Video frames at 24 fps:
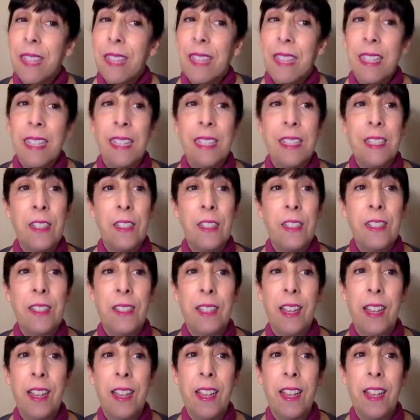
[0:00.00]
It's
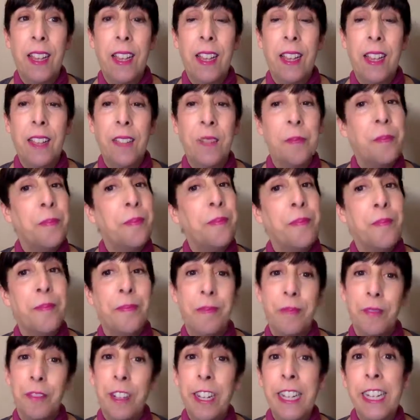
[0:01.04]

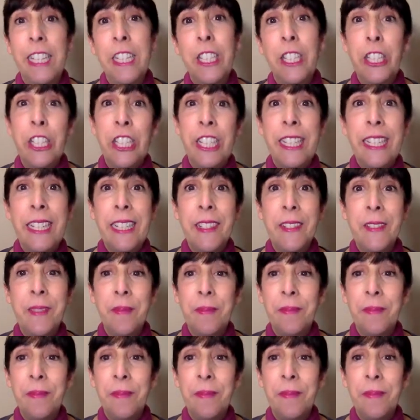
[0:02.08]
rated G,